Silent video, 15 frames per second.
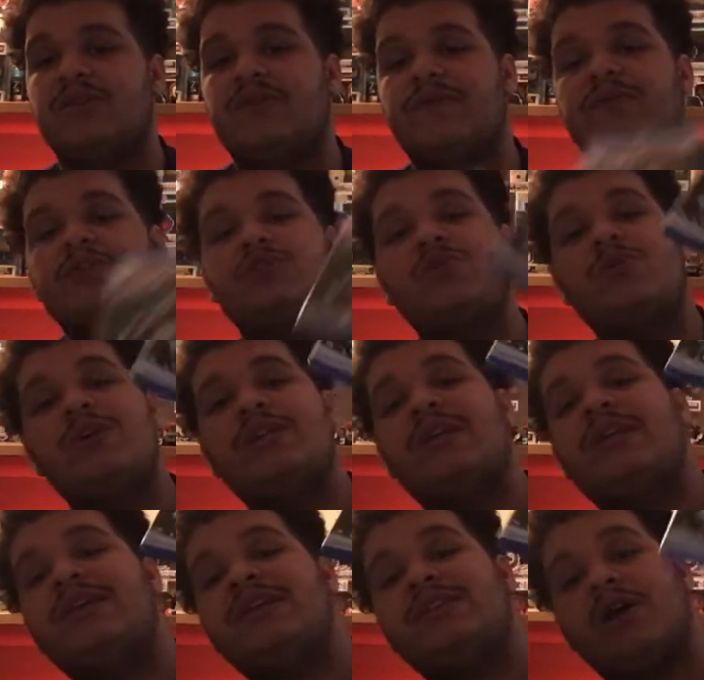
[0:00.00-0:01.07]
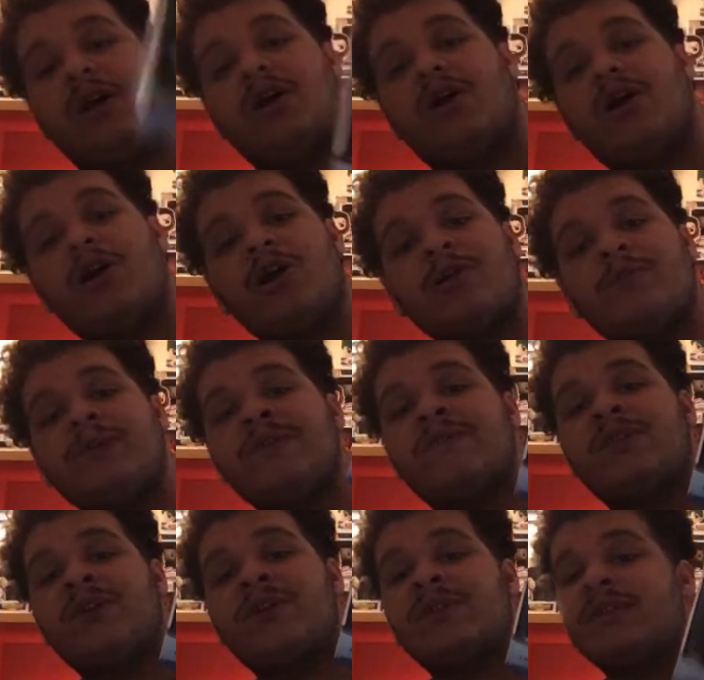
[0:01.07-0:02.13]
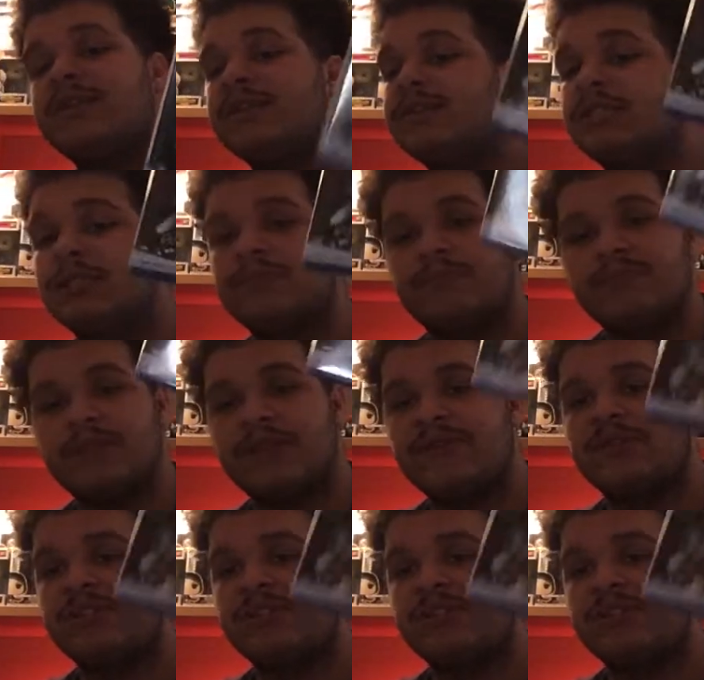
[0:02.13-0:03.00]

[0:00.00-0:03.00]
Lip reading: First one is Army of Darkness. Never